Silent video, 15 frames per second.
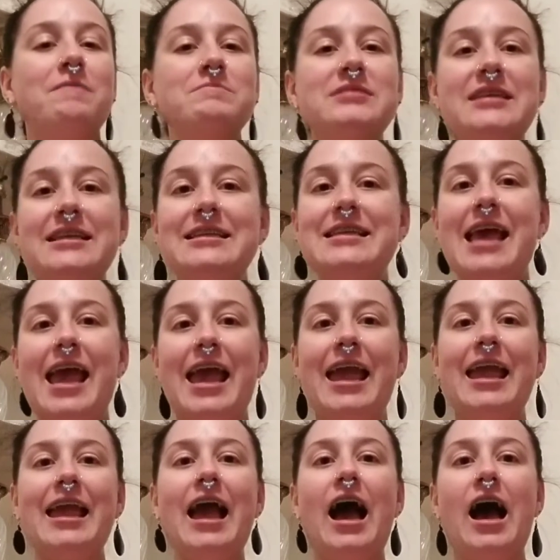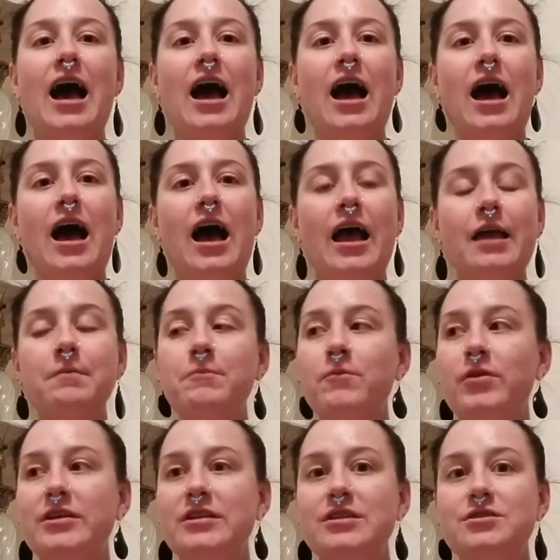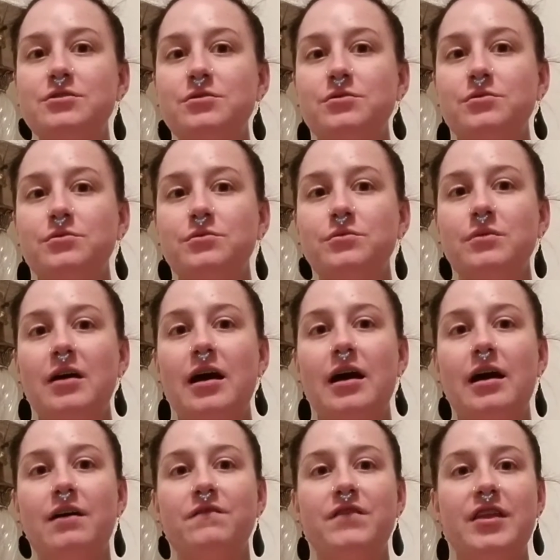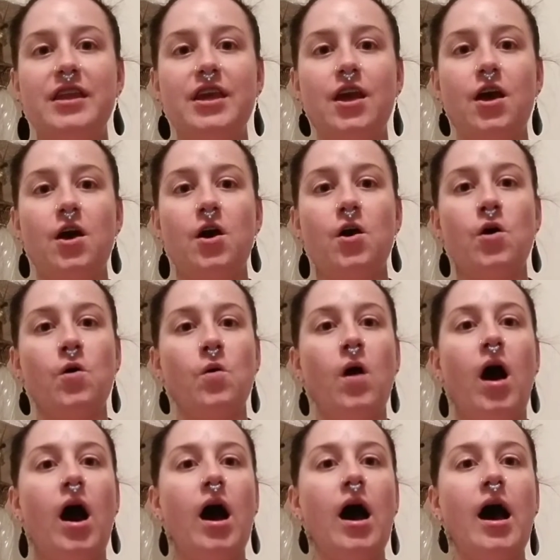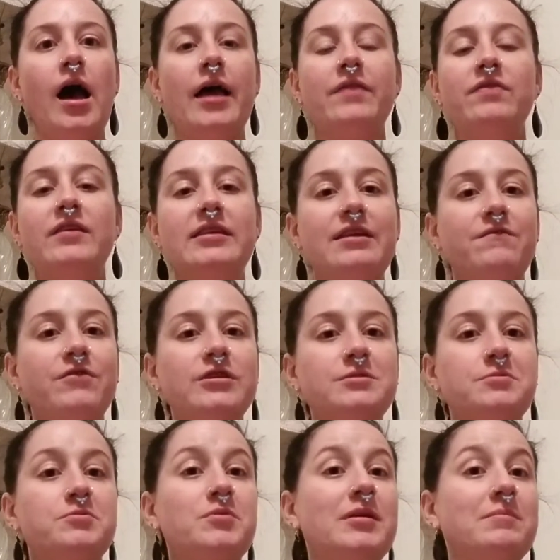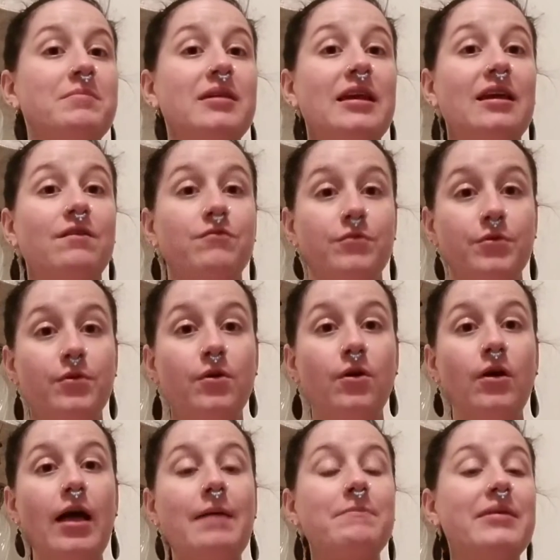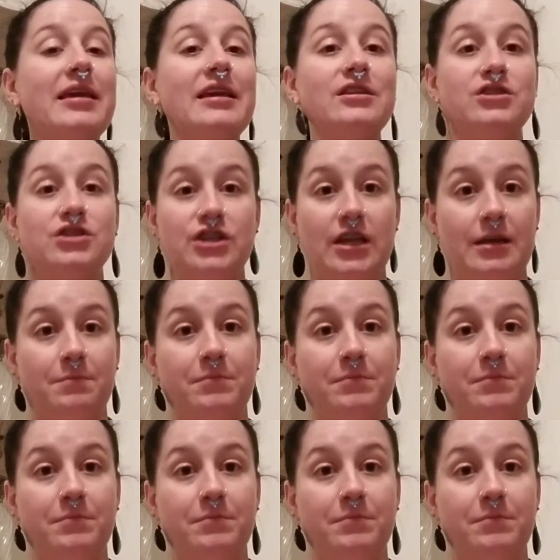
Today I am going to do a video on the difference between being frugal and being cheap.